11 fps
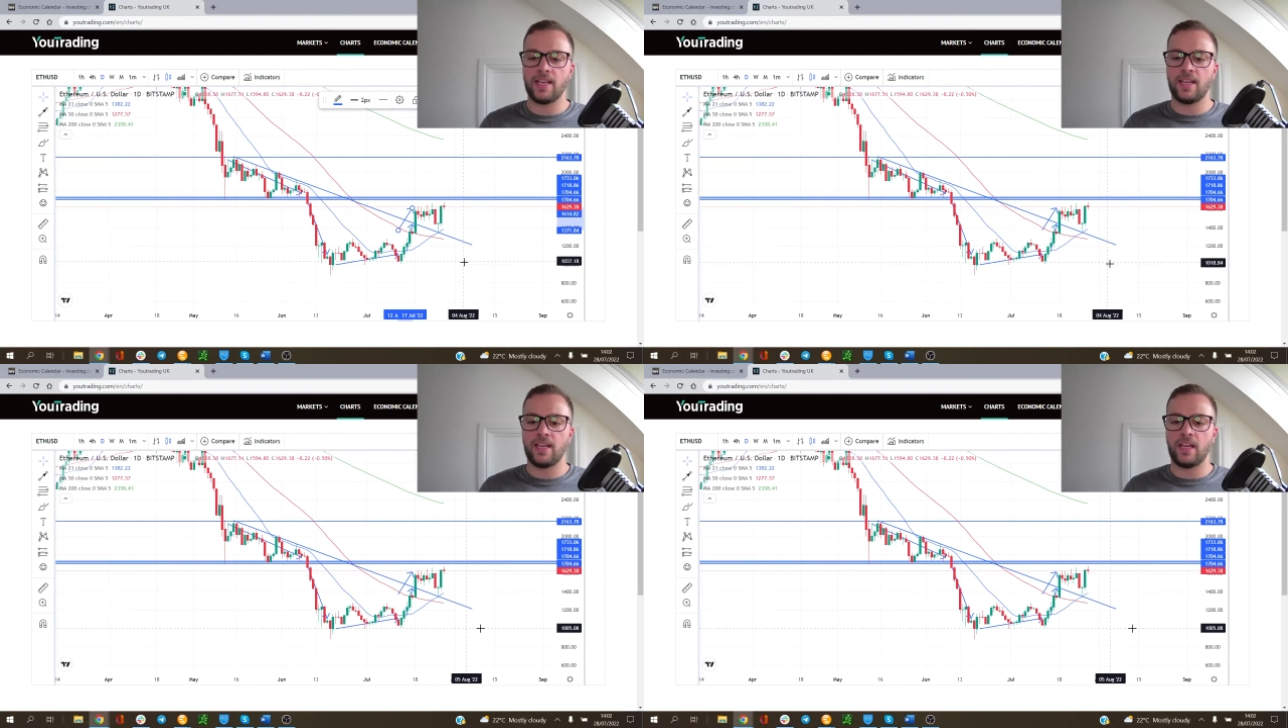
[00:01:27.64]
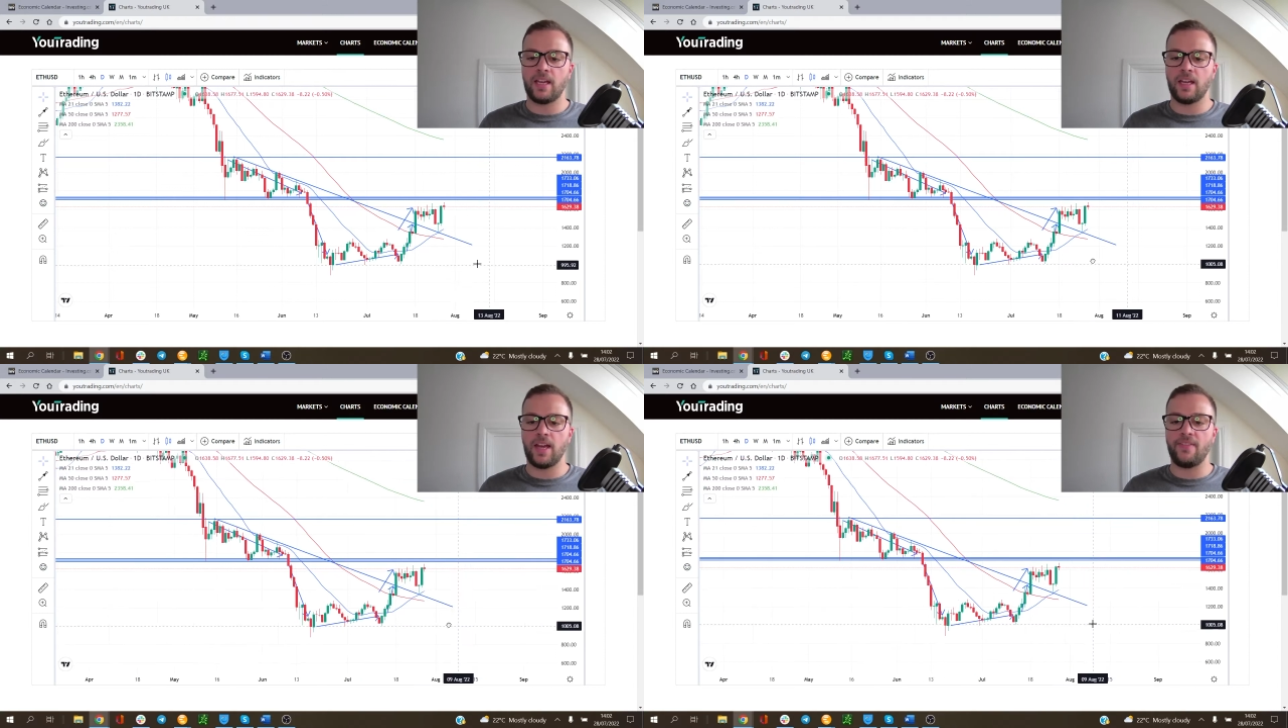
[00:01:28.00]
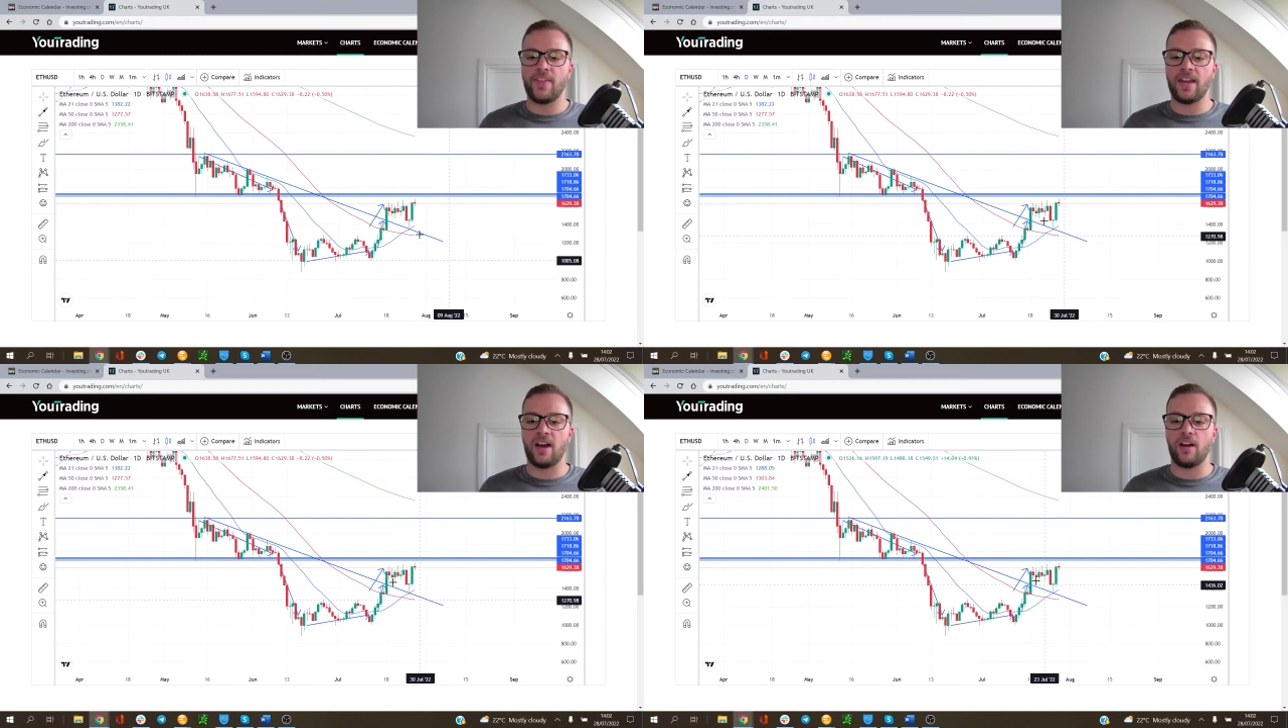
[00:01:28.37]
And
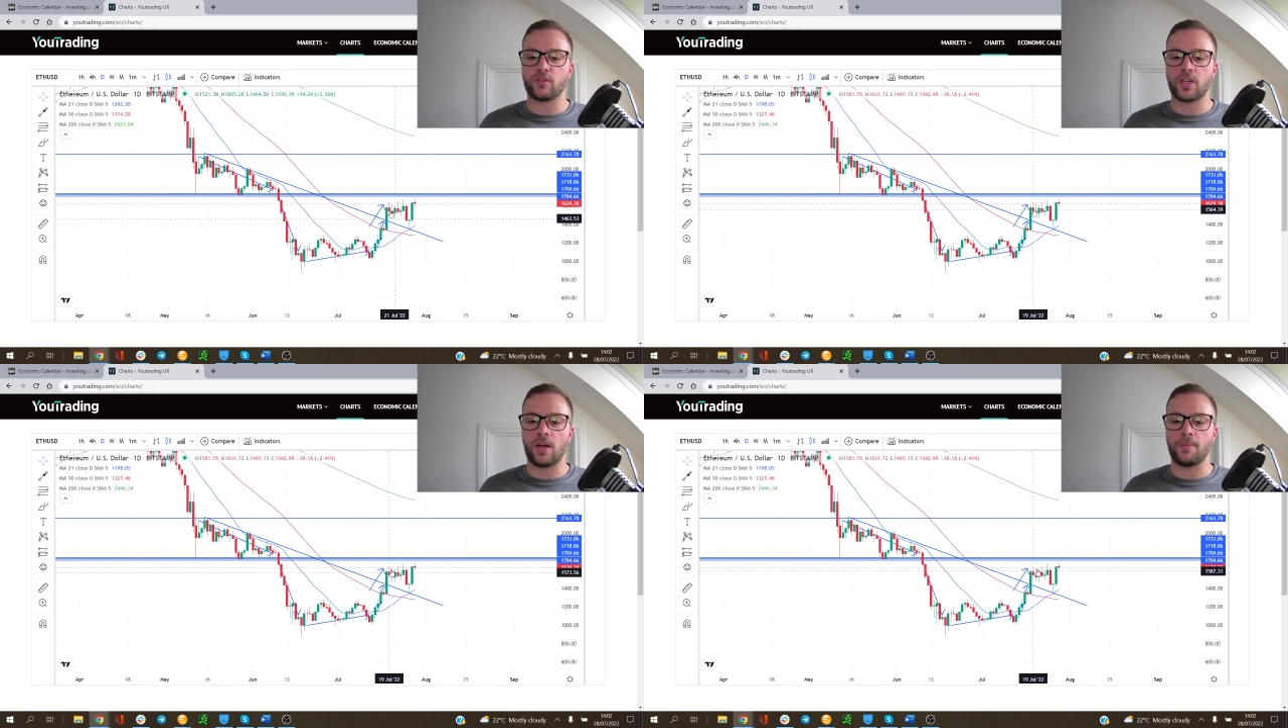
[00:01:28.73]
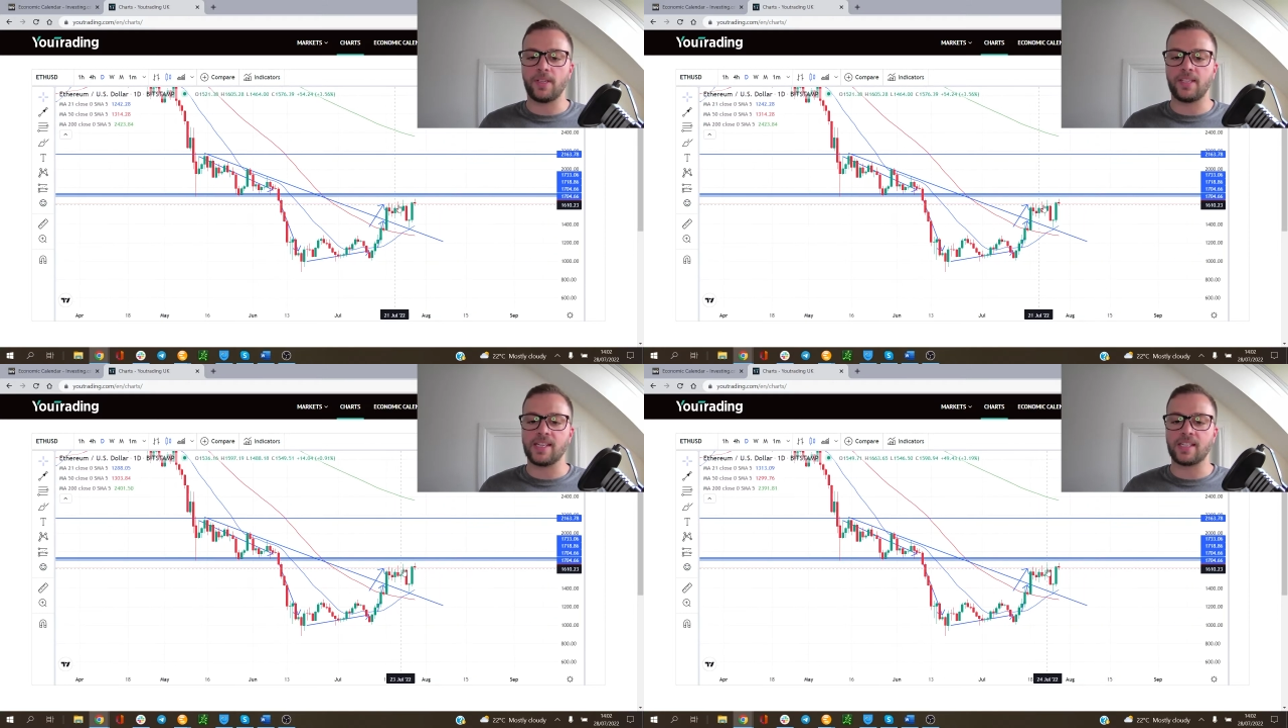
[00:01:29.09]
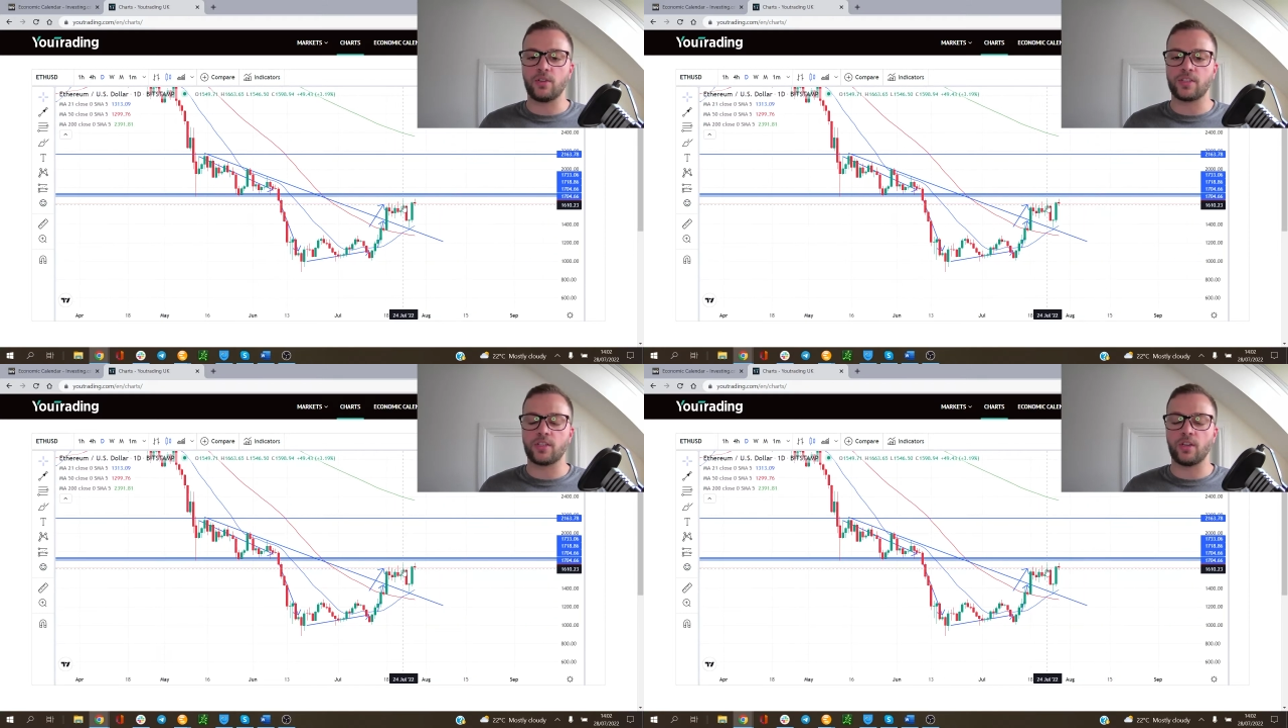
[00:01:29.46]
then after a couple of days of
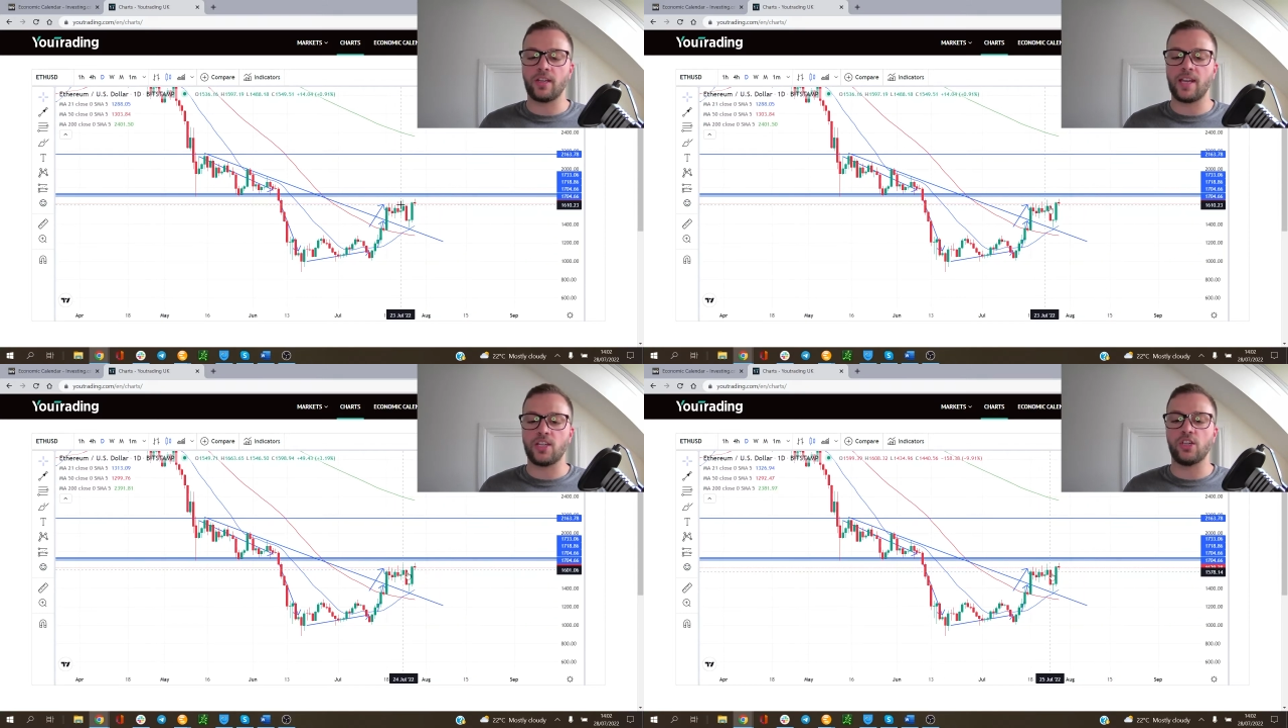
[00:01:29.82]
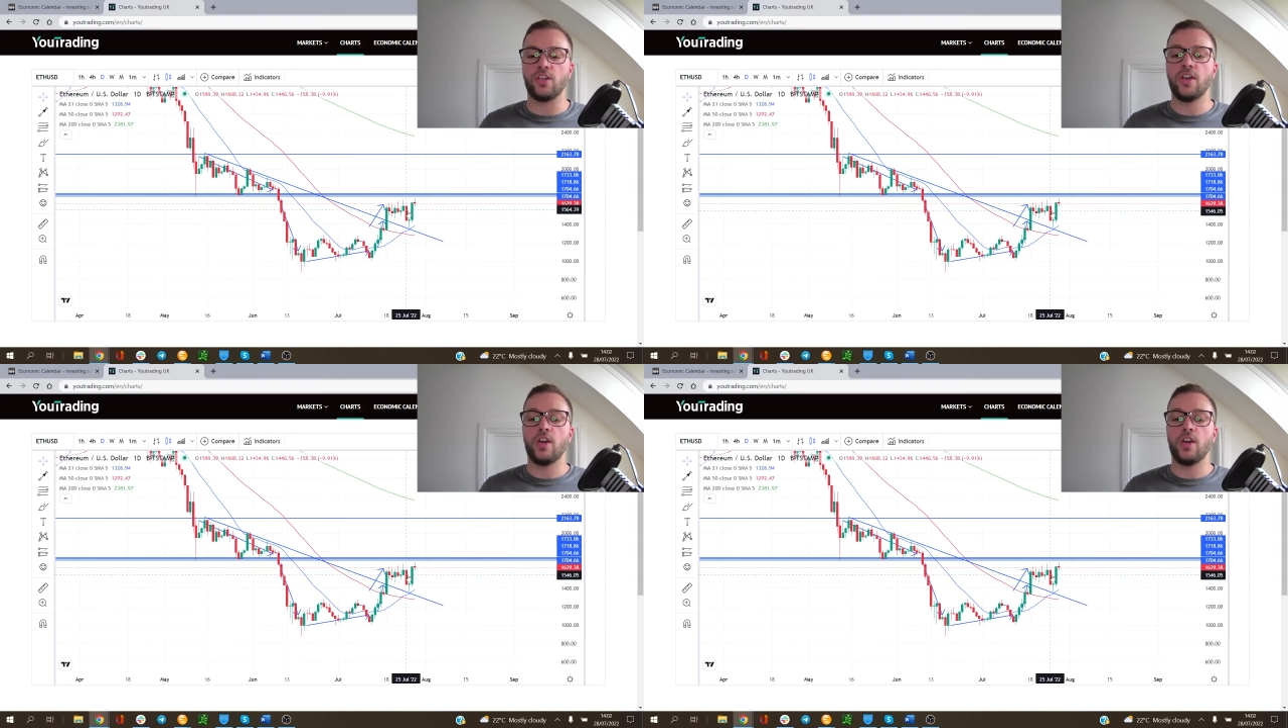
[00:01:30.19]
consolidation,